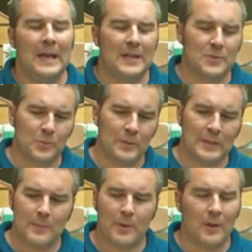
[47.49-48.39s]
it's
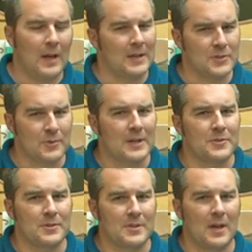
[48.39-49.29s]
really put a lot of
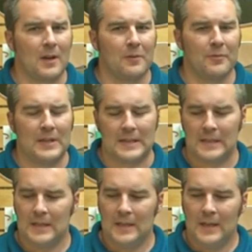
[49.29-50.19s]
stressors on our feet.